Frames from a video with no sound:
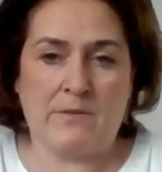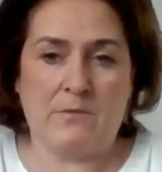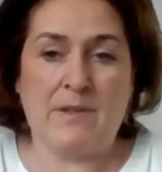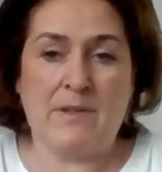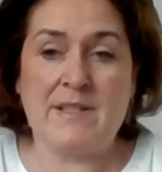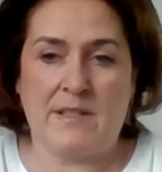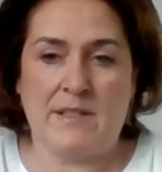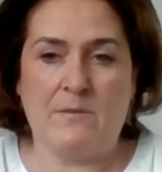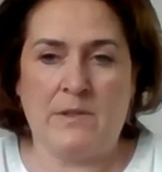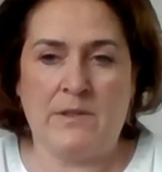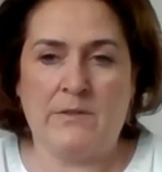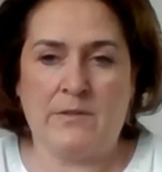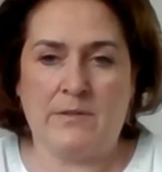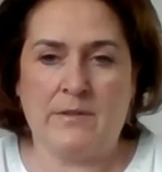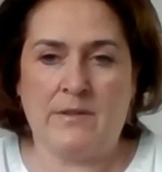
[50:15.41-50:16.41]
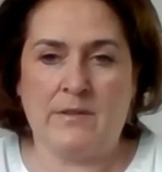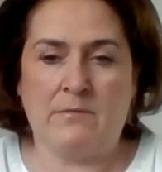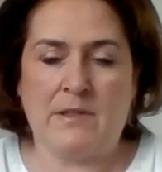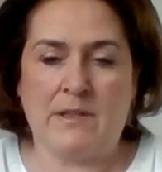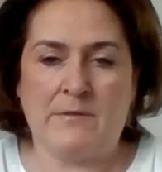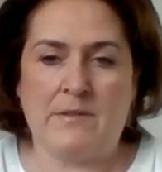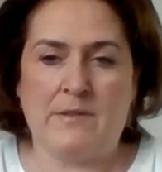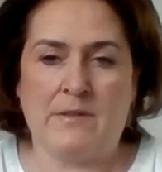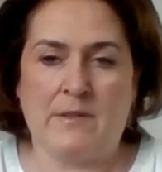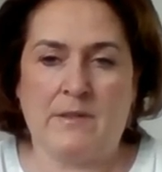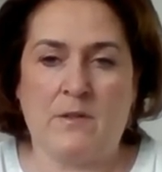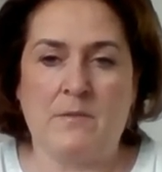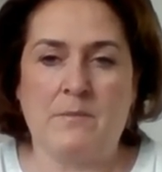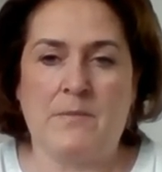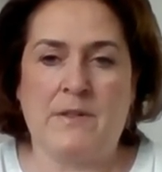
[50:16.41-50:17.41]
to red seaweed derived
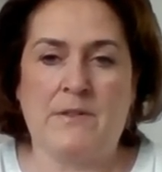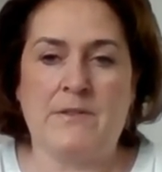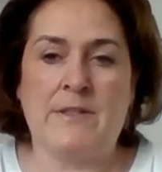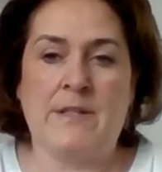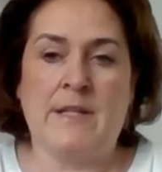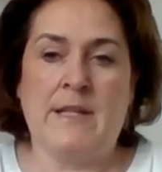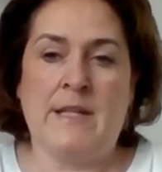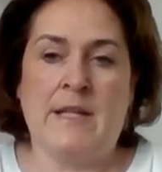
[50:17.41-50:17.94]
compounds.